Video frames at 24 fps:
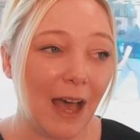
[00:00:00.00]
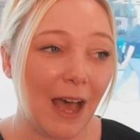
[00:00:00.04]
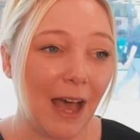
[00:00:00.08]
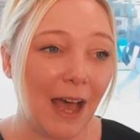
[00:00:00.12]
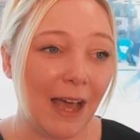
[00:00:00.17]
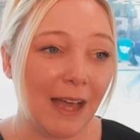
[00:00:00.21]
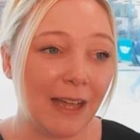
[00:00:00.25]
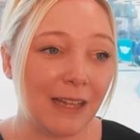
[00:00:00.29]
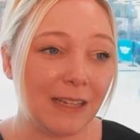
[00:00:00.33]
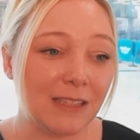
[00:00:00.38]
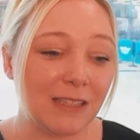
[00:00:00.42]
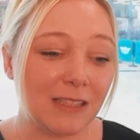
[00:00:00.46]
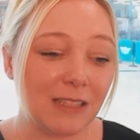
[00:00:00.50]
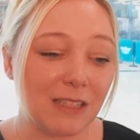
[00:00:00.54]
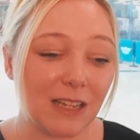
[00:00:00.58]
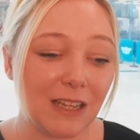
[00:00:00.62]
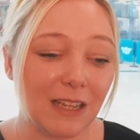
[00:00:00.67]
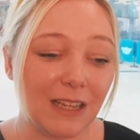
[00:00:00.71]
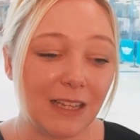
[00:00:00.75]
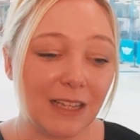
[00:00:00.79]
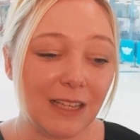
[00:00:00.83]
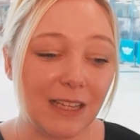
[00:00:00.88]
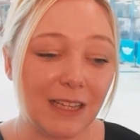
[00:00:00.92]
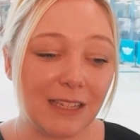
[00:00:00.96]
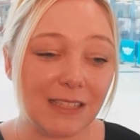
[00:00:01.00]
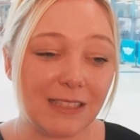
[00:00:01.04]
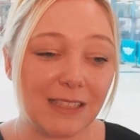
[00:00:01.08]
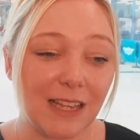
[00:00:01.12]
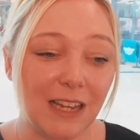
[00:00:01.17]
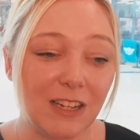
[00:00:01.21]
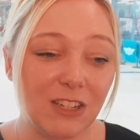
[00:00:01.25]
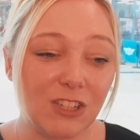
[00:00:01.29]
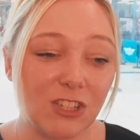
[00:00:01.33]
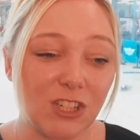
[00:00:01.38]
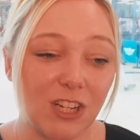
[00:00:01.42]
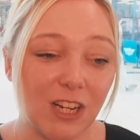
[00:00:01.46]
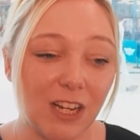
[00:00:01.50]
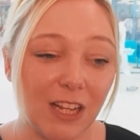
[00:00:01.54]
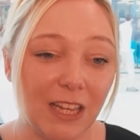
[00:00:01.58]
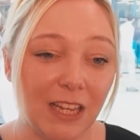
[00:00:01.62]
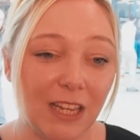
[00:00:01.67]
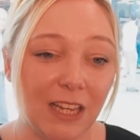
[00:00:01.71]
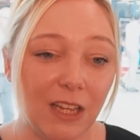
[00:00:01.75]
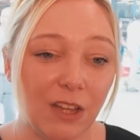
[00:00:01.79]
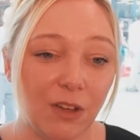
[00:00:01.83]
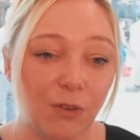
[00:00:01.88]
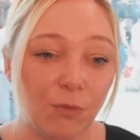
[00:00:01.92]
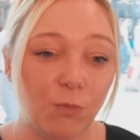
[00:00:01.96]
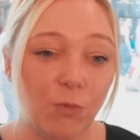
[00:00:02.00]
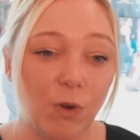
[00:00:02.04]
And essentially